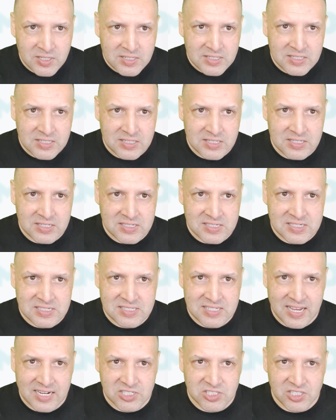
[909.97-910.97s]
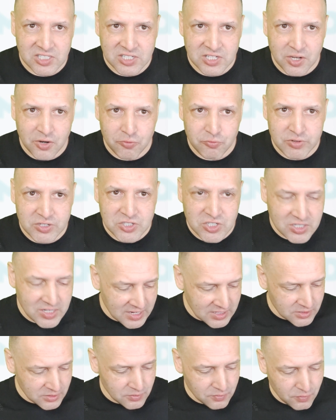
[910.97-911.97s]
here has actually
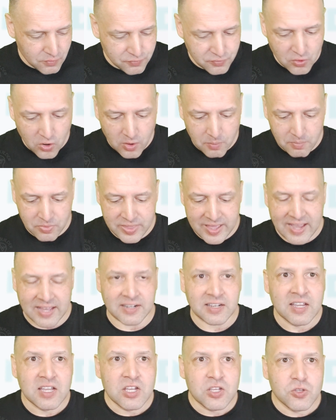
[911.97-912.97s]
originated from that.